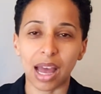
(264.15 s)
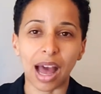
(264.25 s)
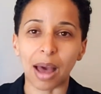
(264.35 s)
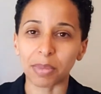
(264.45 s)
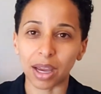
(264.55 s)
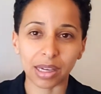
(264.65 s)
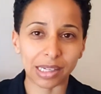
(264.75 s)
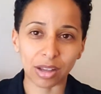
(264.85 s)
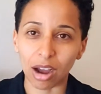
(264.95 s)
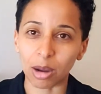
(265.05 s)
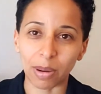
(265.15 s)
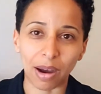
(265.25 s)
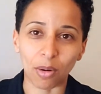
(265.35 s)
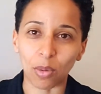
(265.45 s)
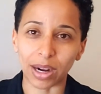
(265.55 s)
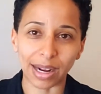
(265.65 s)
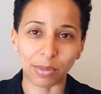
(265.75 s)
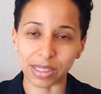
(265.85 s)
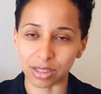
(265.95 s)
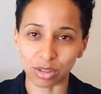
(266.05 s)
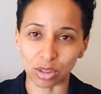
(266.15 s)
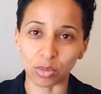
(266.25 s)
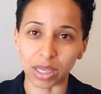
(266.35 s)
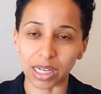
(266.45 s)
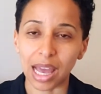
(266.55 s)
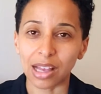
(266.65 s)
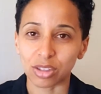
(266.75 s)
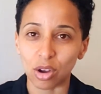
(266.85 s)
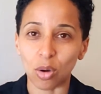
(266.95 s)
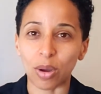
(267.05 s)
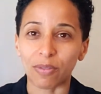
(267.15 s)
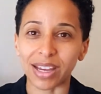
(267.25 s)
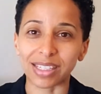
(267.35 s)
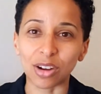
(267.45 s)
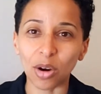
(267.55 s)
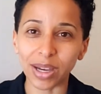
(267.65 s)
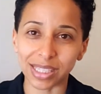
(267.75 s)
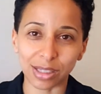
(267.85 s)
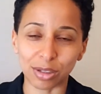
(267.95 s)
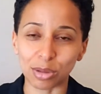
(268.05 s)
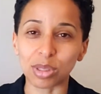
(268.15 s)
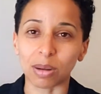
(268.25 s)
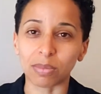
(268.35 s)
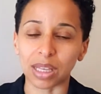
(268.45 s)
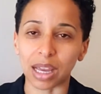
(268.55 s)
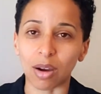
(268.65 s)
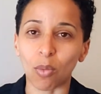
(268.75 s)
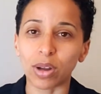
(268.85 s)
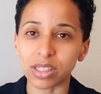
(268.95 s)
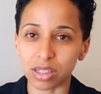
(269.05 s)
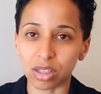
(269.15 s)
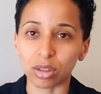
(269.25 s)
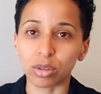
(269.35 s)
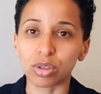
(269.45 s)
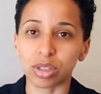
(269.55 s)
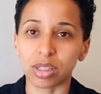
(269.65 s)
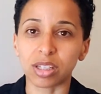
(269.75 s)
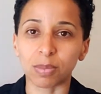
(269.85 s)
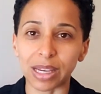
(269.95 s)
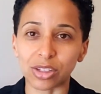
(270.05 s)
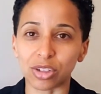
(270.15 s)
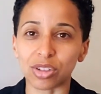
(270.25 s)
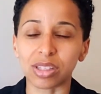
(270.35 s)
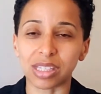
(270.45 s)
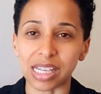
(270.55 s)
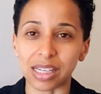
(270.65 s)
I'm not going to talk about what I wasn't doing. So if I know I didn't do something, what's the solution to make sure so